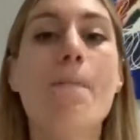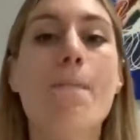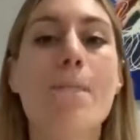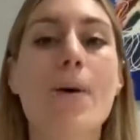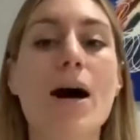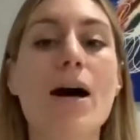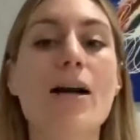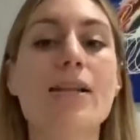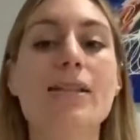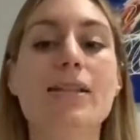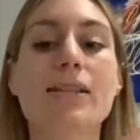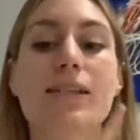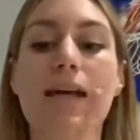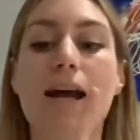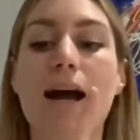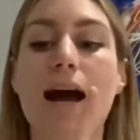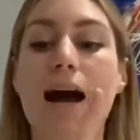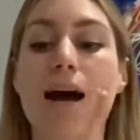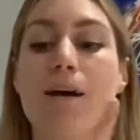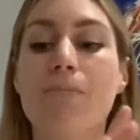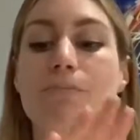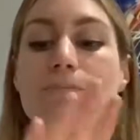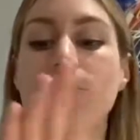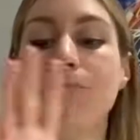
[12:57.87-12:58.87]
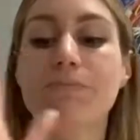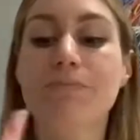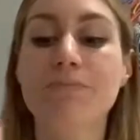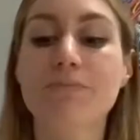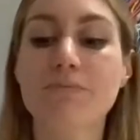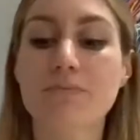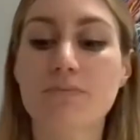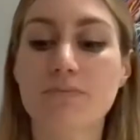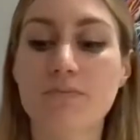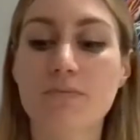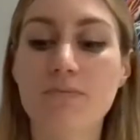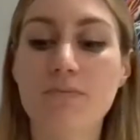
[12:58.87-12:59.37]
But
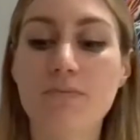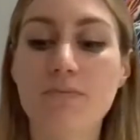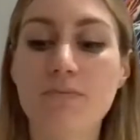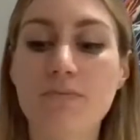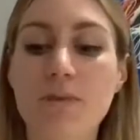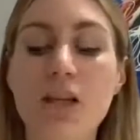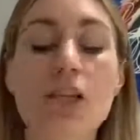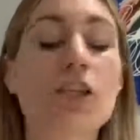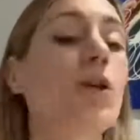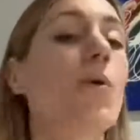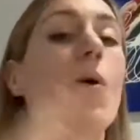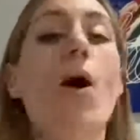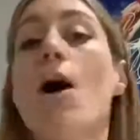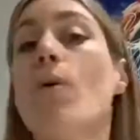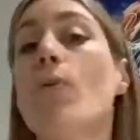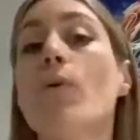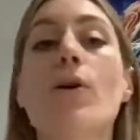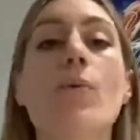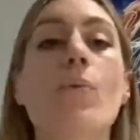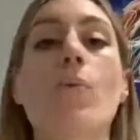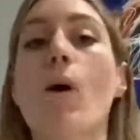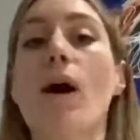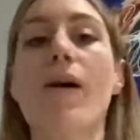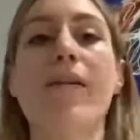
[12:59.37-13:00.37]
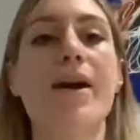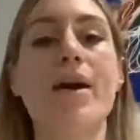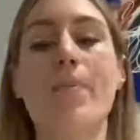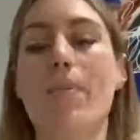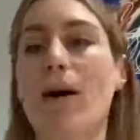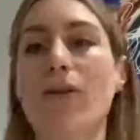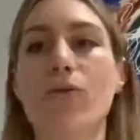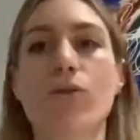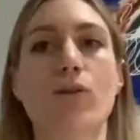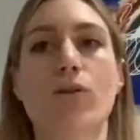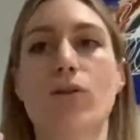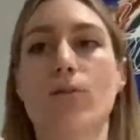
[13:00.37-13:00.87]
so I wouldn't worry
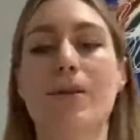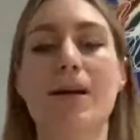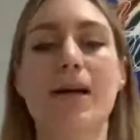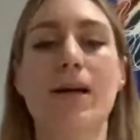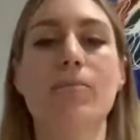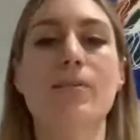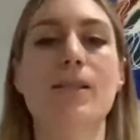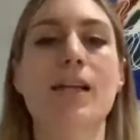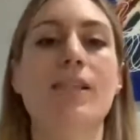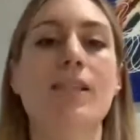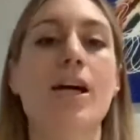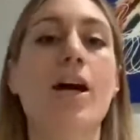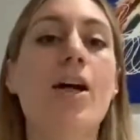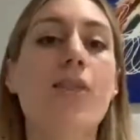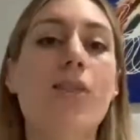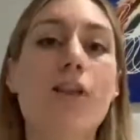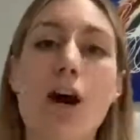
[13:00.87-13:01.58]
about dogs being upstairs.